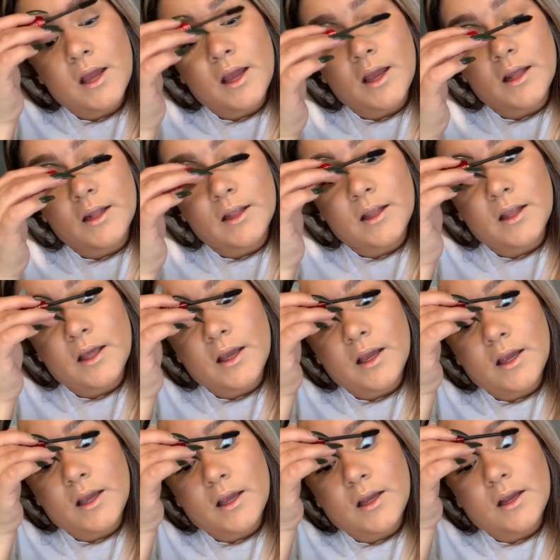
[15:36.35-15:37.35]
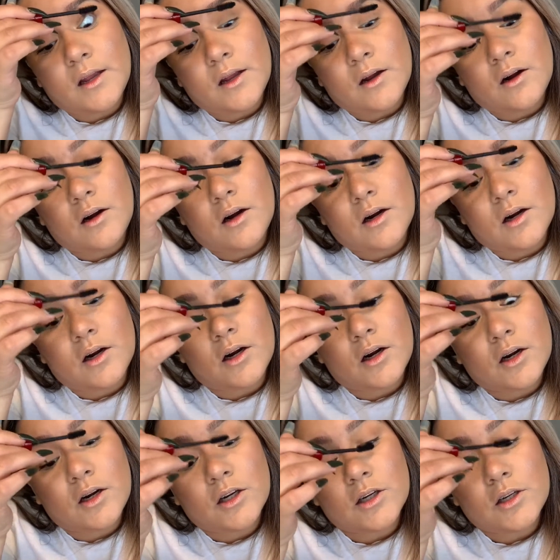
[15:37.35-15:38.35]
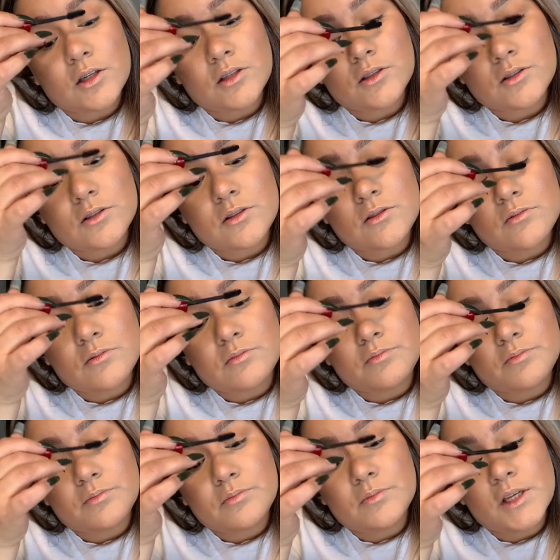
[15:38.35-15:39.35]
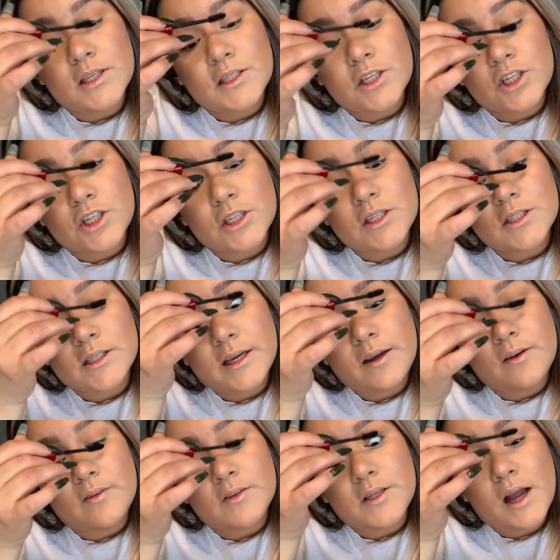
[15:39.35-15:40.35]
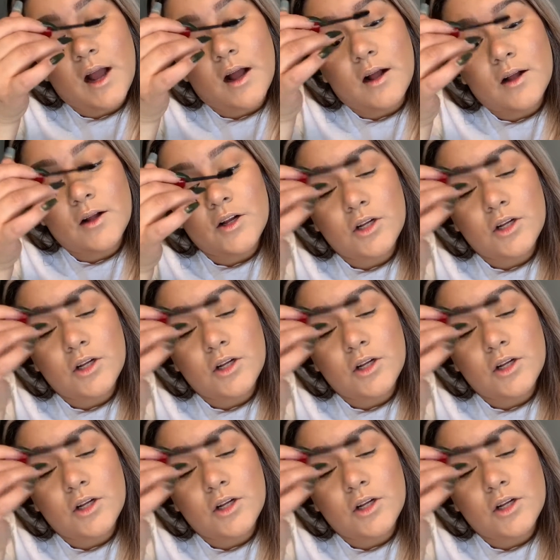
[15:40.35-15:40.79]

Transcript: And they are essentially slaves, yeah.